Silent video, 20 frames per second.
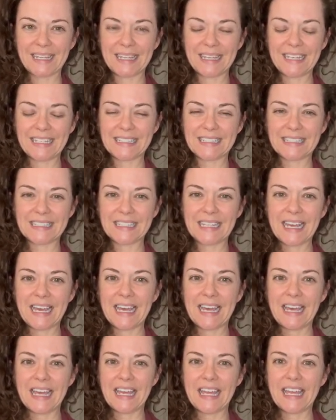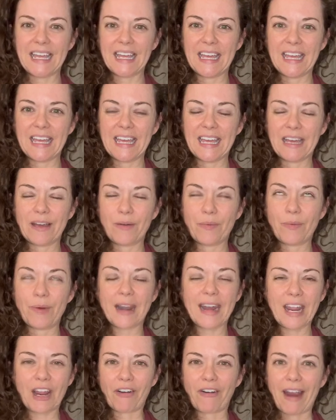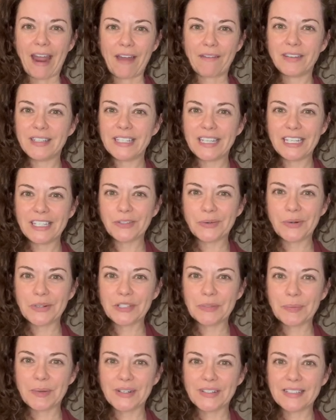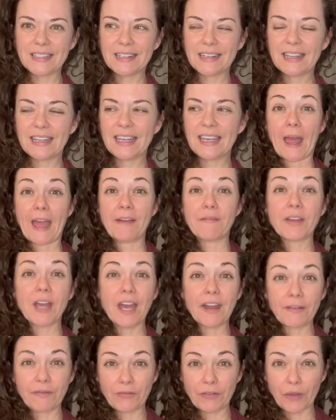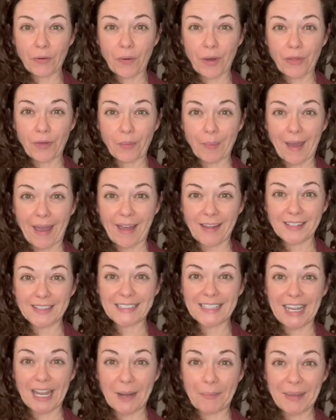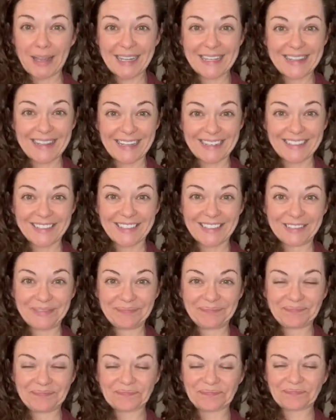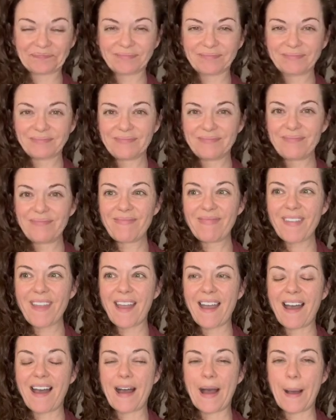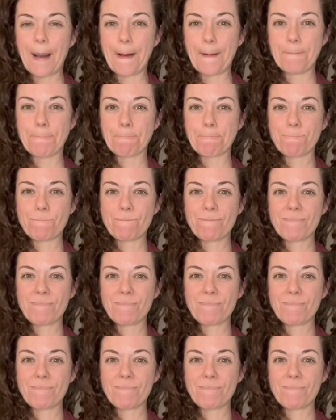It's what I gravitate towards personally. I've got a few other bags in my collection. Um,